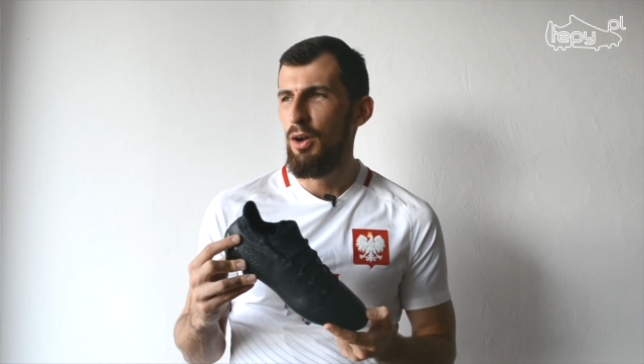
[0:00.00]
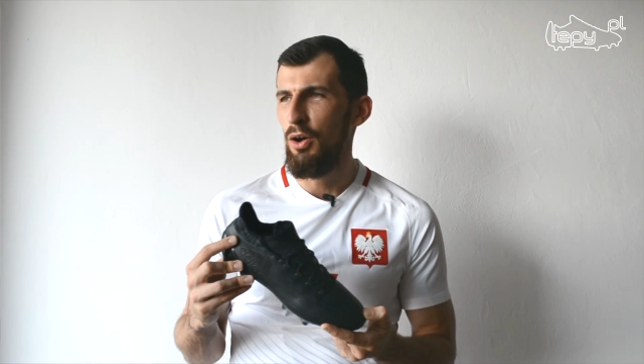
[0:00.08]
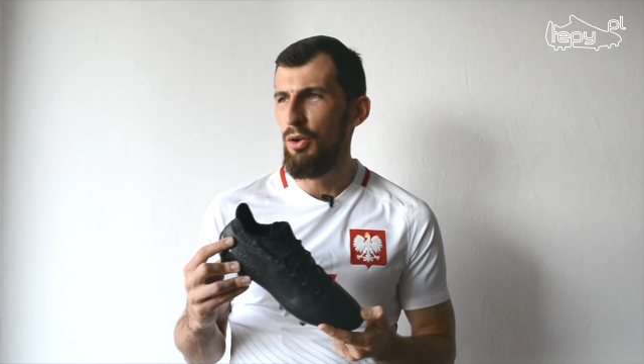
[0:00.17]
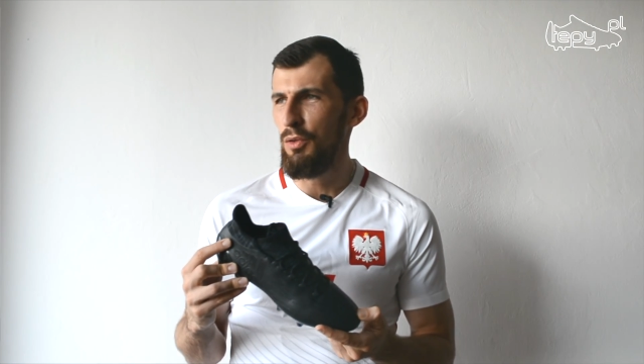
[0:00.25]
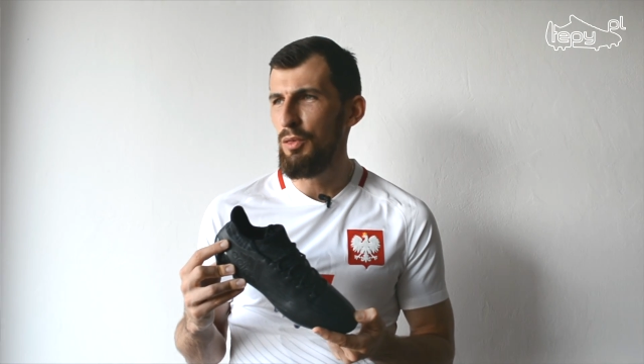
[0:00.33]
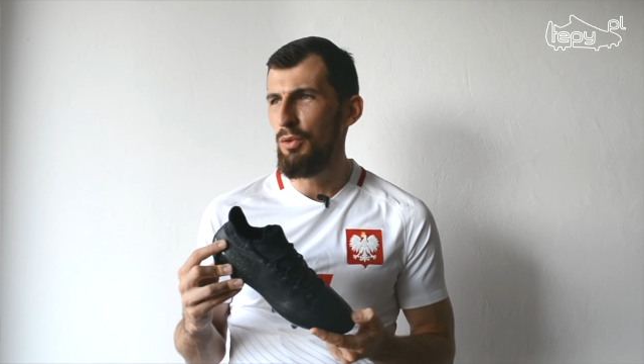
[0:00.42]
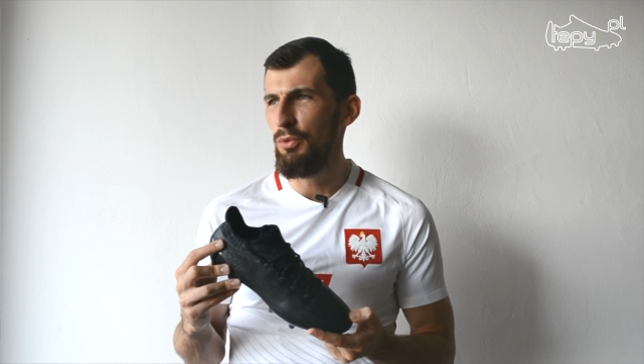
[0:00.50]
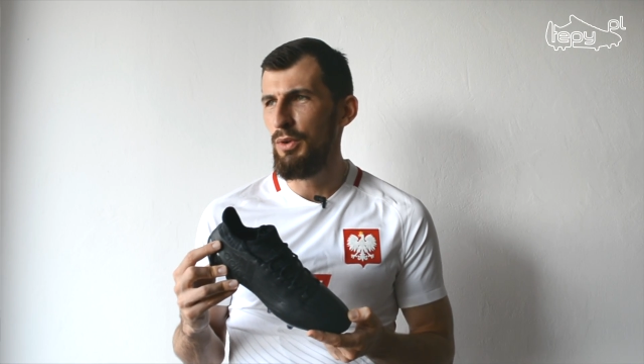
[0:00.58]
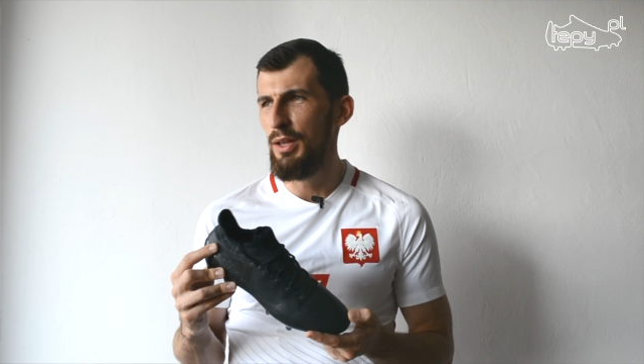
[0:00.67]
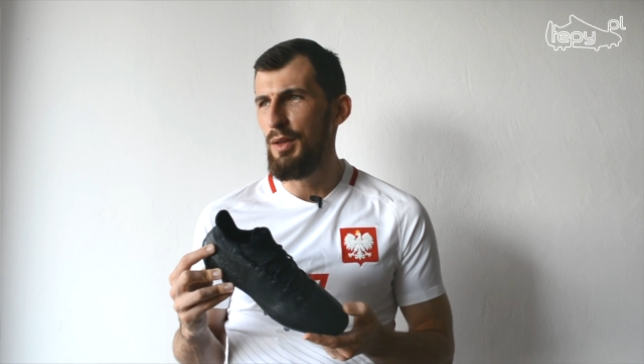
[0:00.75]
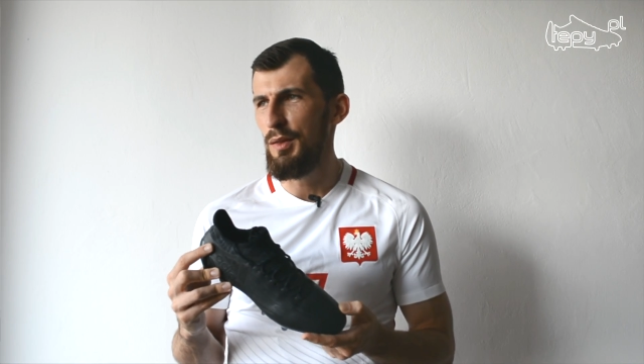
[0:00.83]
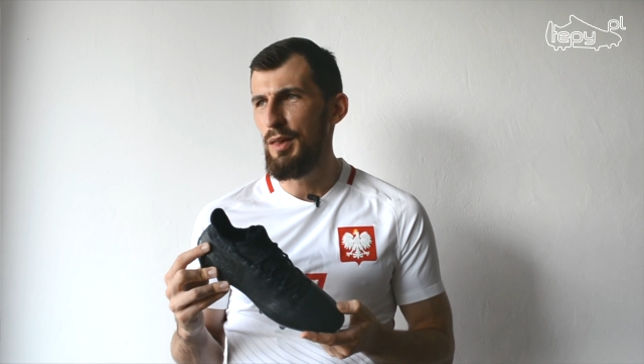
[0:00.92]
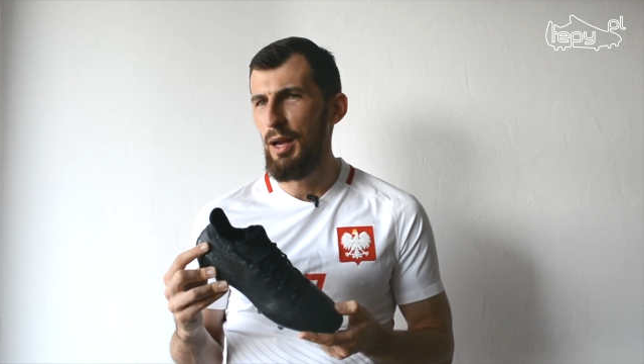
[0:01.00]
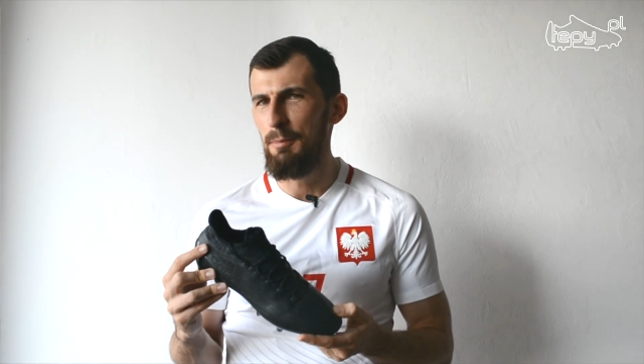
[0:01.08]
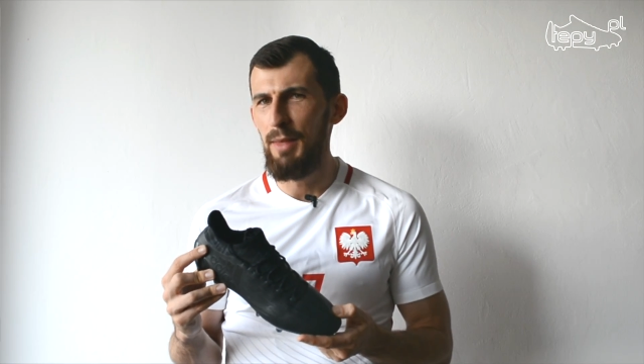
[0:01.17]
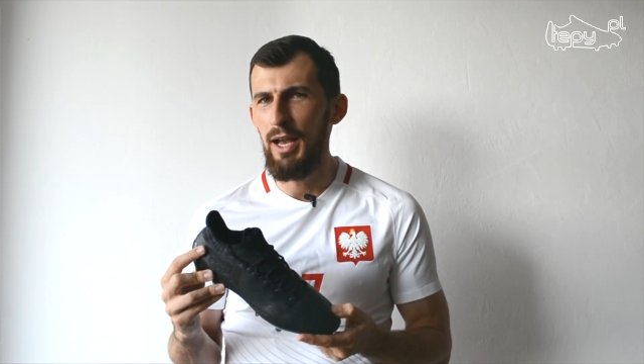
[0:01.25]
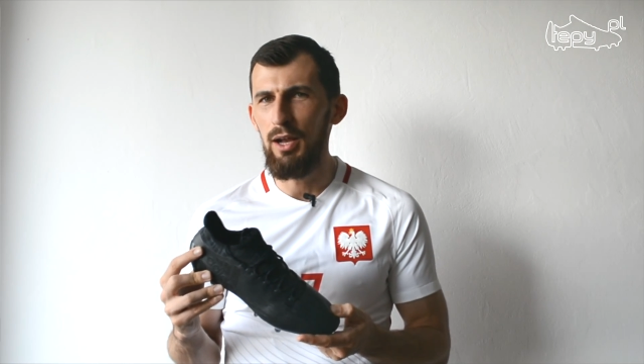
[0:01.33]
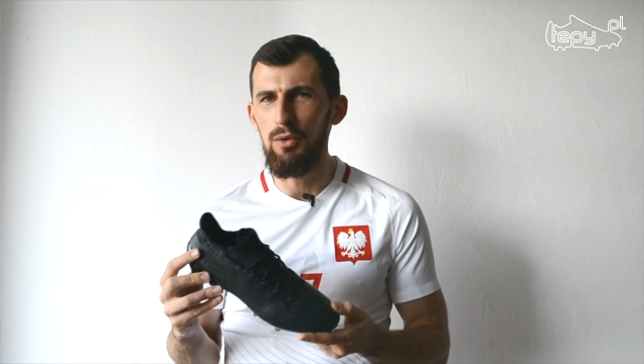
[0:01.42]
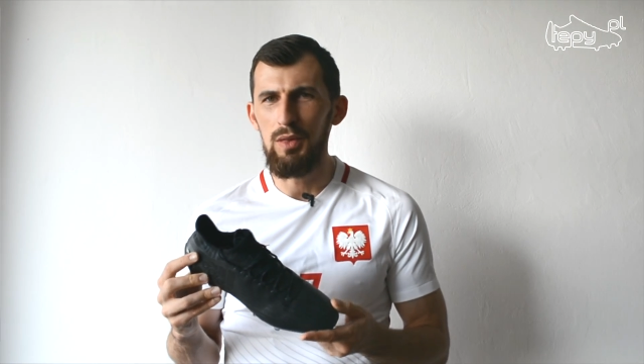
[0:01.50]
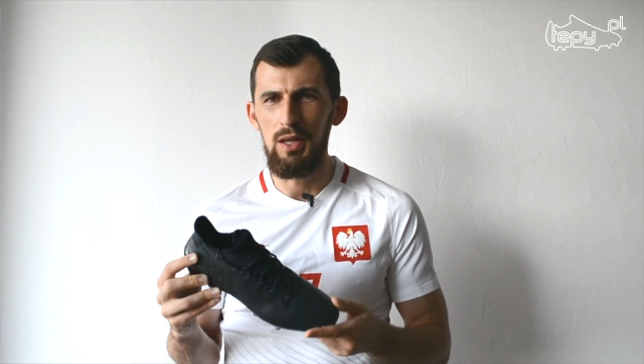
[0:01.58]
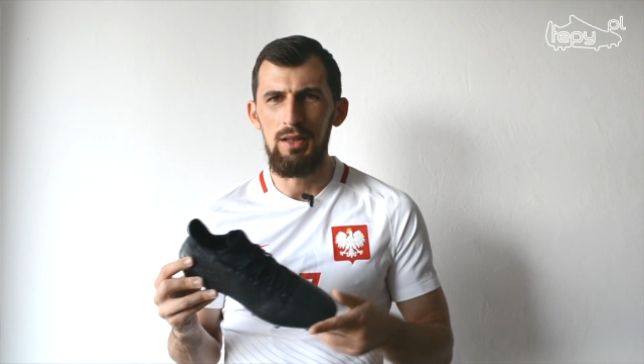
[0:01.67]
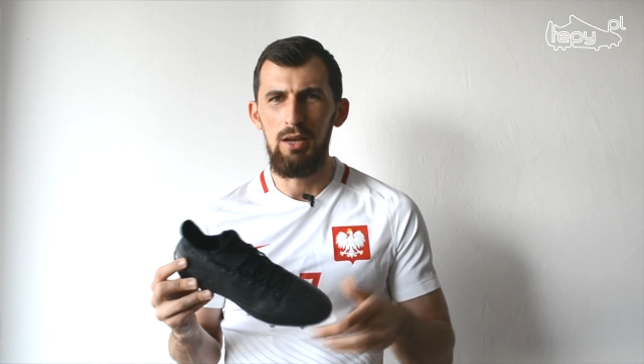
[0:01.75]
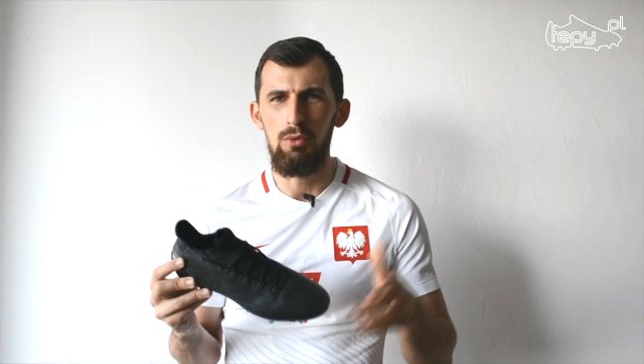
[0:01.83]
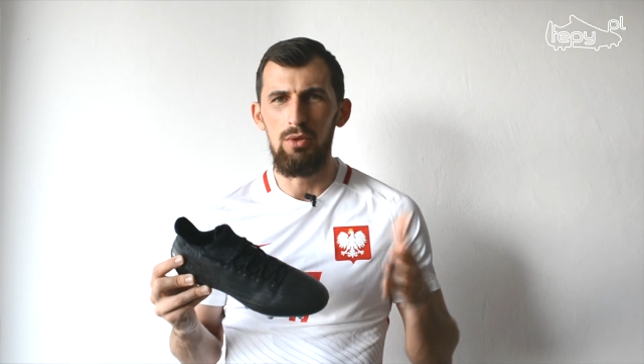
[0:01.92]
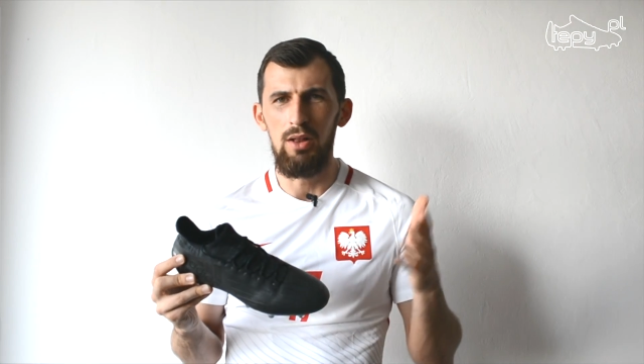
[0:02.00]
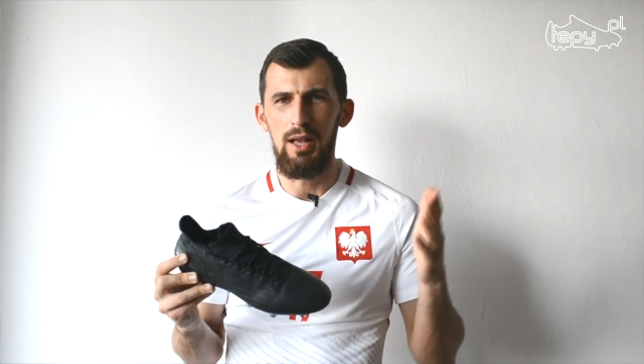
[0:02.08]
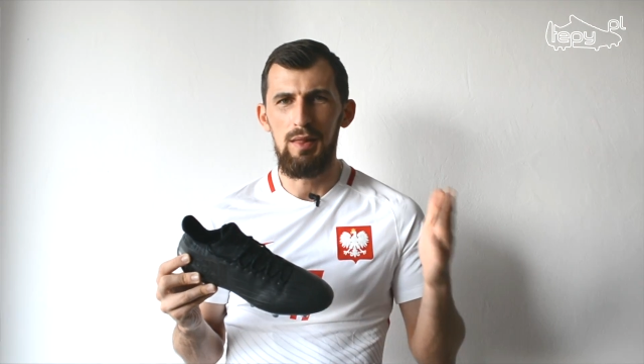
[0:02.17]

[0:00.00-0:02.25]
also released a blackouts, and they will